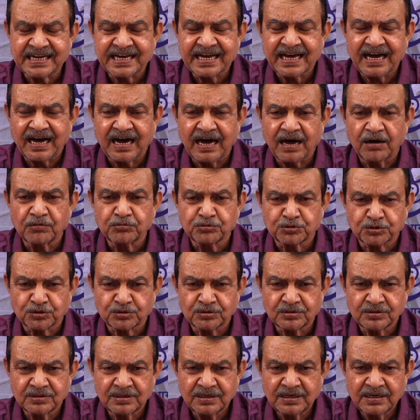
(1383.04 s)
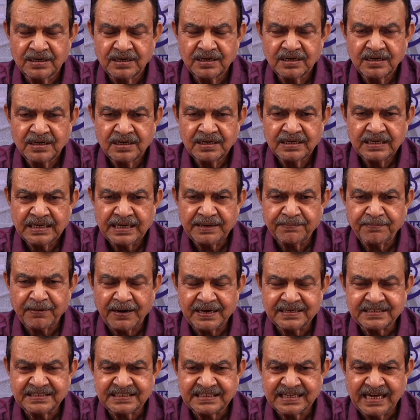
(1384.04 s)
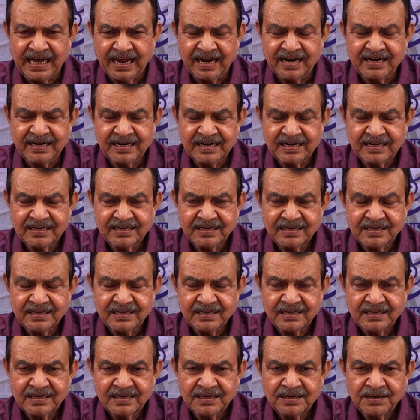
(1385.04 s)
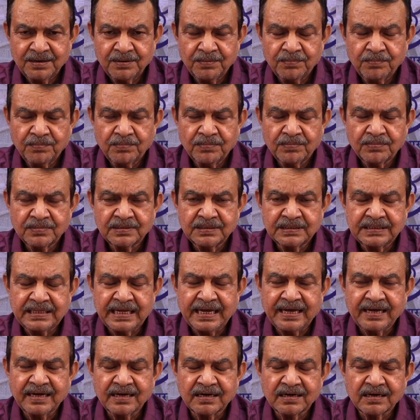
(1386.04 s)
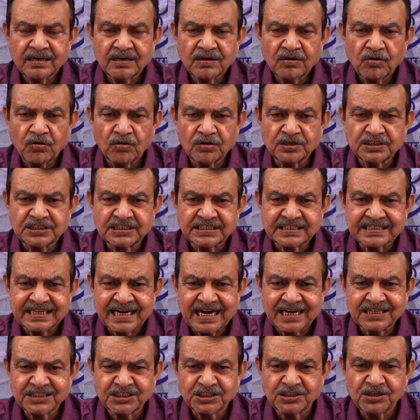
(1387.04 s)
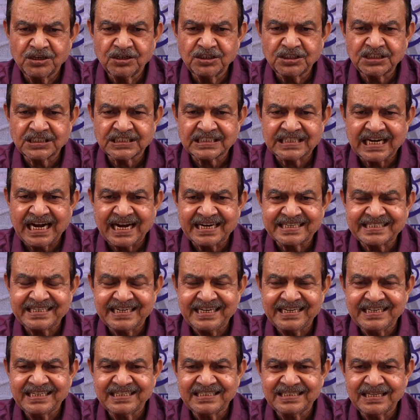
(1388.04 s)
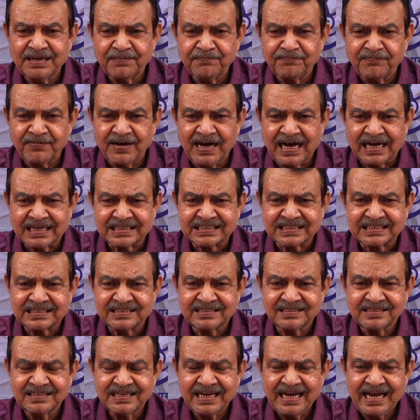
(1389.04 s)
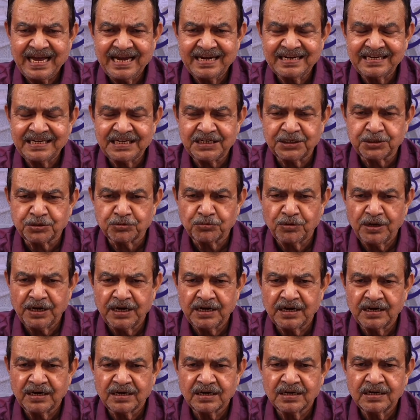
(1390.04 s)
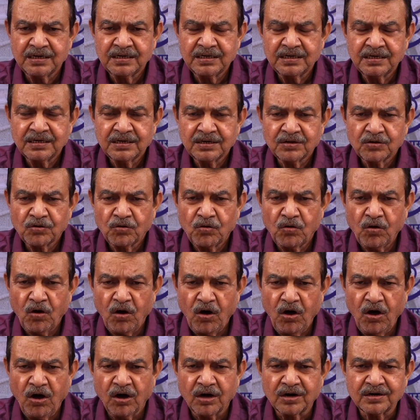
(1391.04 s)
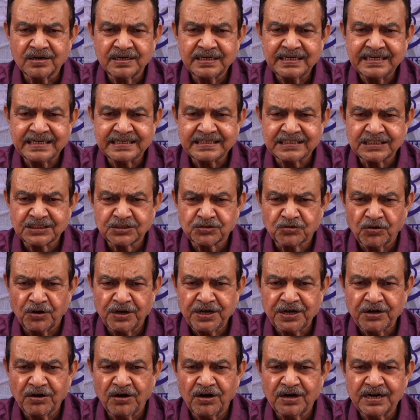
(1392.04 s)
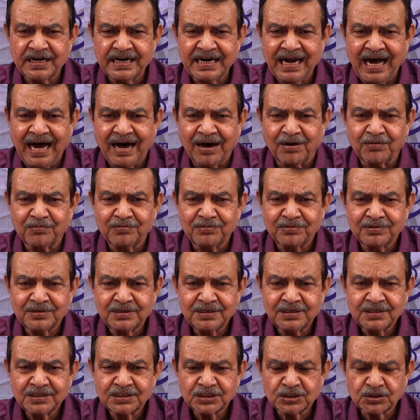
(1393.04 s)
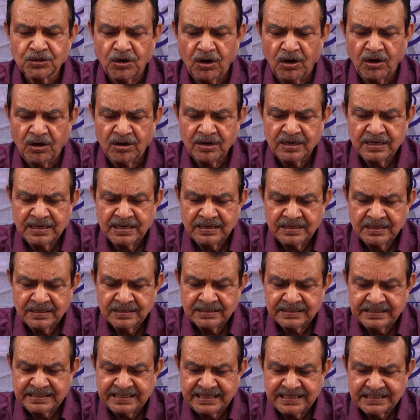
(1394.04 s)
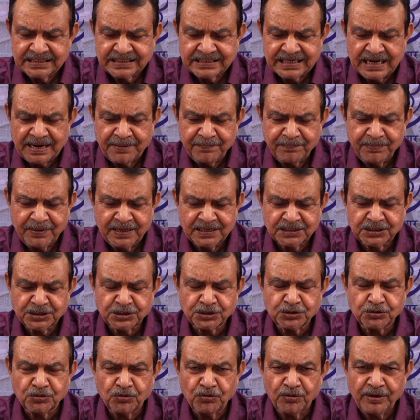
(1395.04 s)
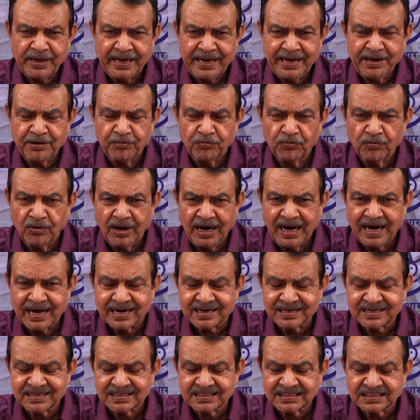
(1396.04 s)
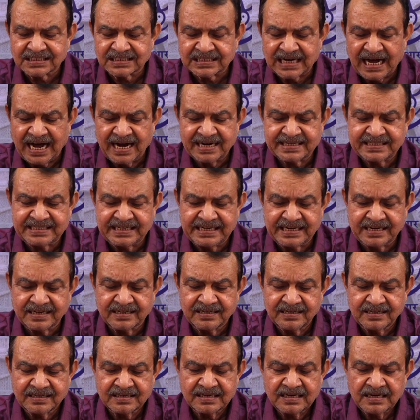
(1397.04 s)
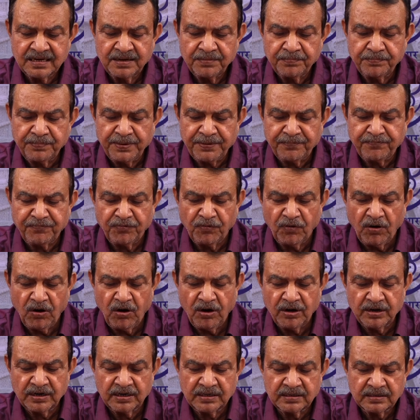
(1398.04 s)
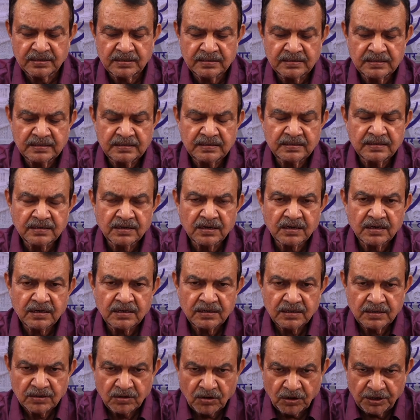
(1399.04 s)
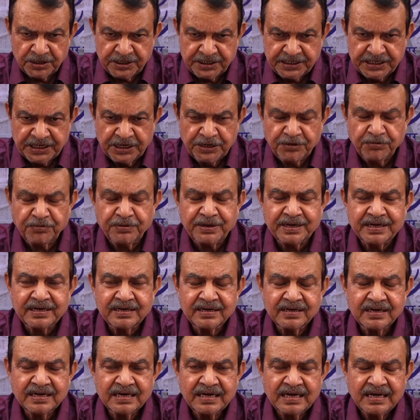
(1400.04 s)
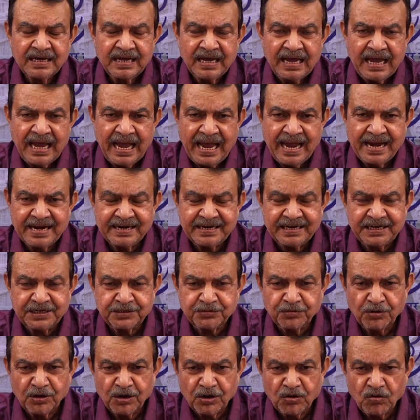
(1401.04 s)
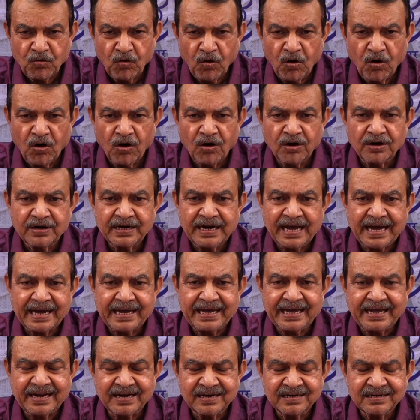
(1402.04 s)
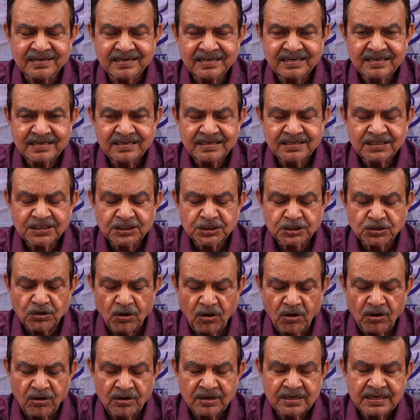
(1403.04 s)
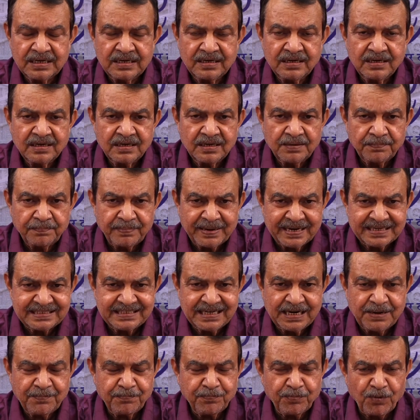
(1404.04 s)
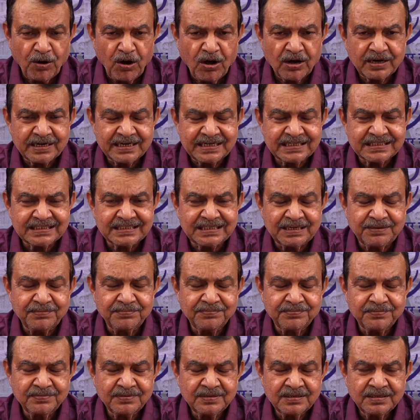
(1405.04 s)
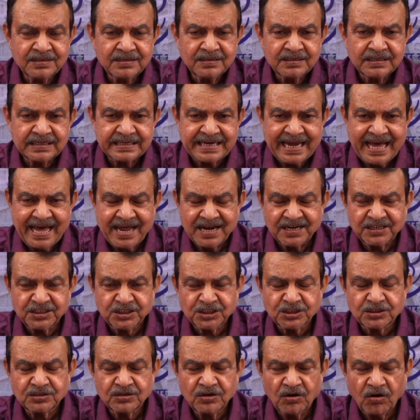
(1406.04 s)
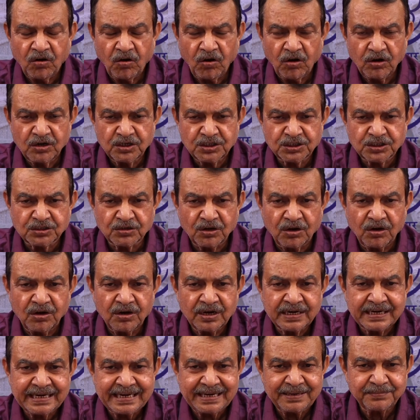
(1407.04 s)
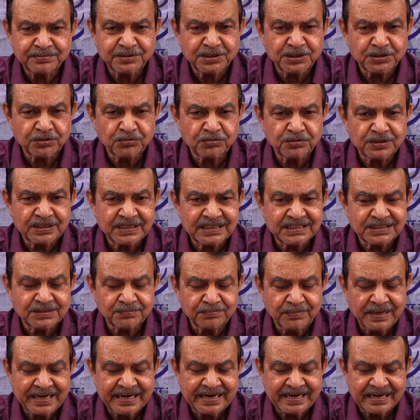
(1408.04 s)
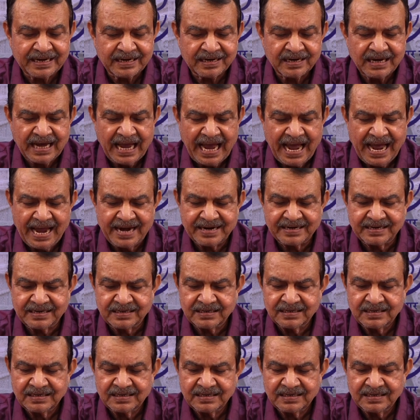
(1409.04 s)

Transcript: a house. If I tell, the construction started in the past and it will go on. It is going on now. So, this refers to a work starting before continuing and it will go on again. So, present progressive tense also gives you this meaning, and